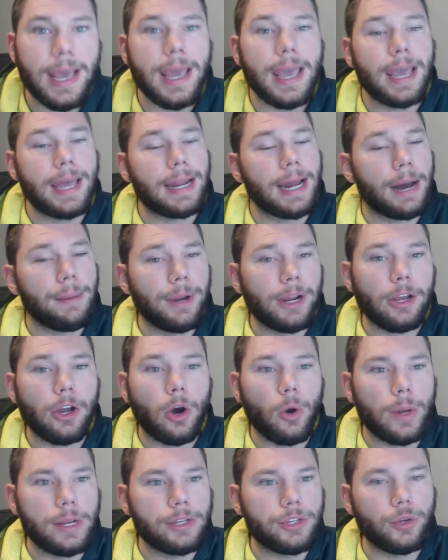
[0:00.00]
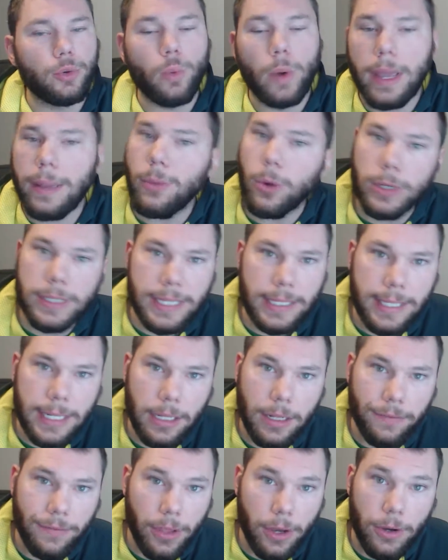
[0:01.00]
And I'm going to go into way more detail
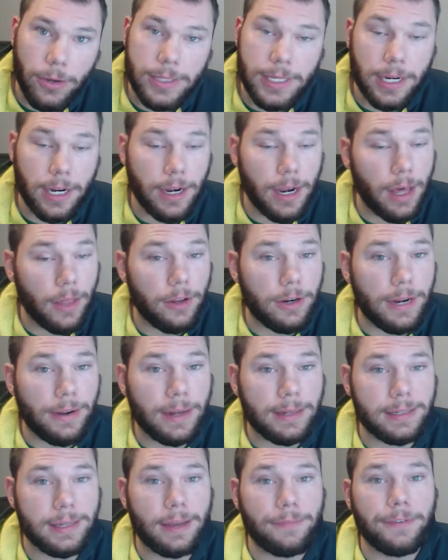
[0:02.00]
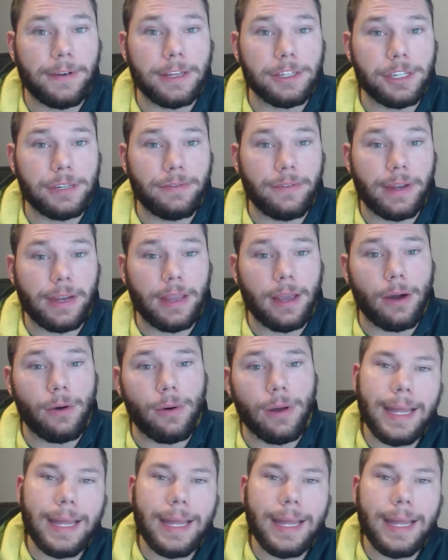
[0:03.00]
of those in another definition video.